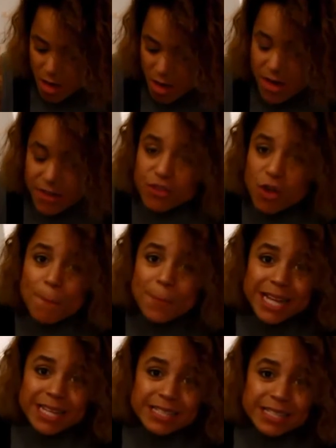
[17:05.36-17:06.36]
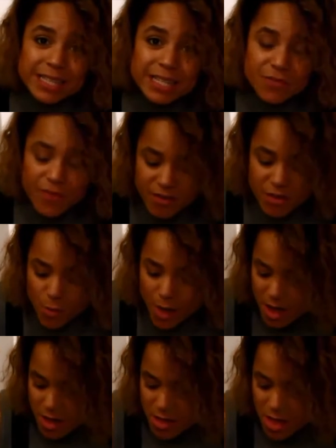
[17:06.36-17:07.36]
I've not blended this very
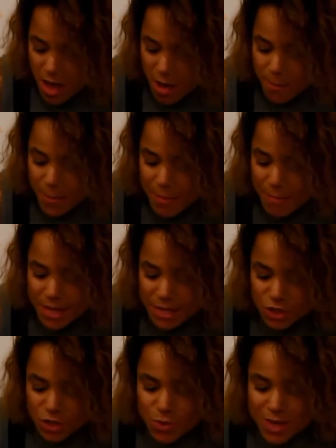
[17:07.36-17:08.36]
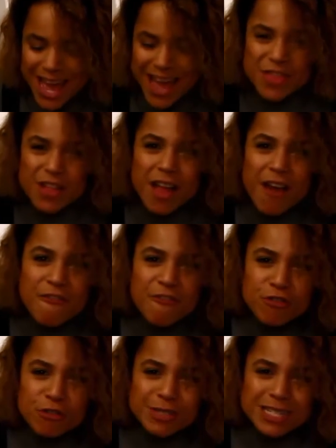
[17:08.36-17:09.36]
well, but it means you get the like
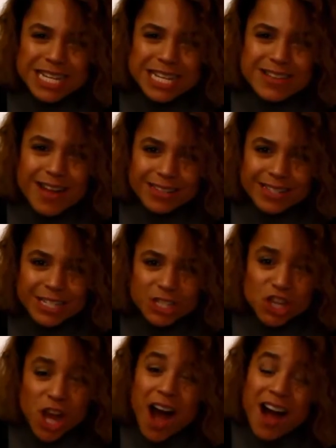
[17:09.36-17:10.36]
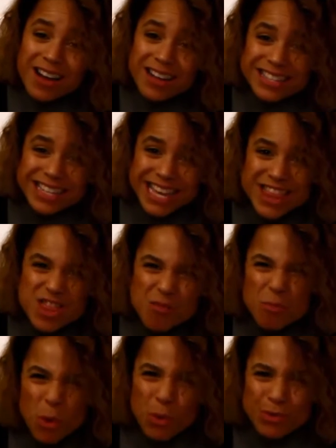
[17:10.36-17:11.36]
fruity, nutty chunks in the
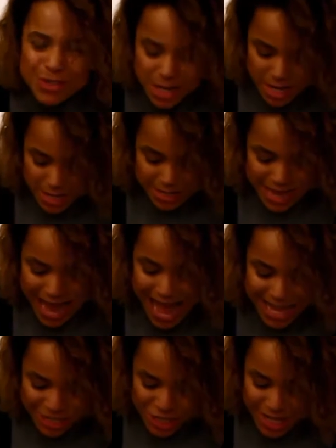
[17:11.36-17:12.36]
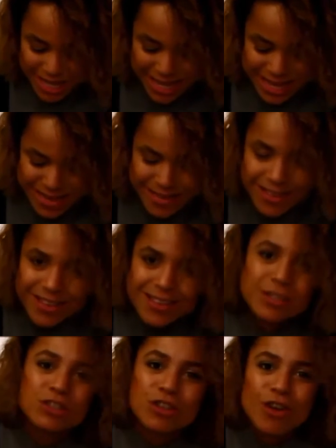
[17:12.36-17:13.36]
balls. So actually,
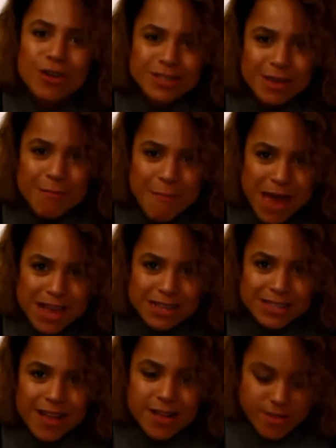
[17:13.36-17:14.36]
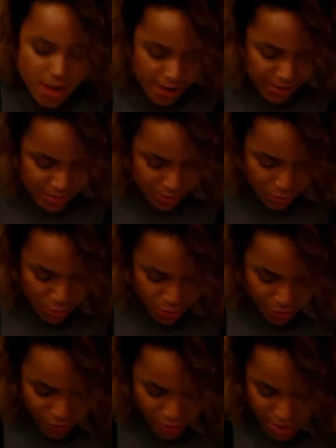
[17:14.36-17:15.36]
as long as it makes like nice sort
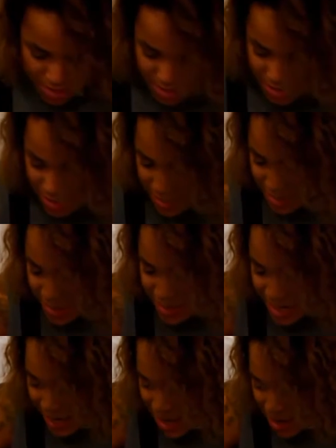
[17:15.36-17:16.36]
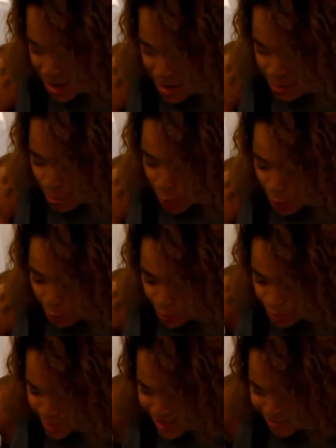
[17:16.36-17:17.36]
of sticky
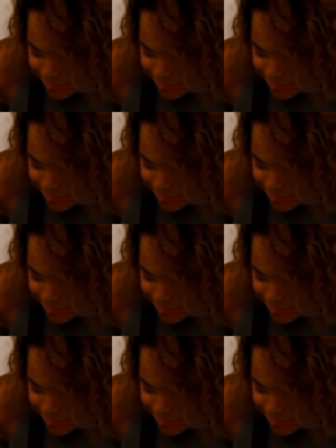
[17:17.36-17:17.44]
balls,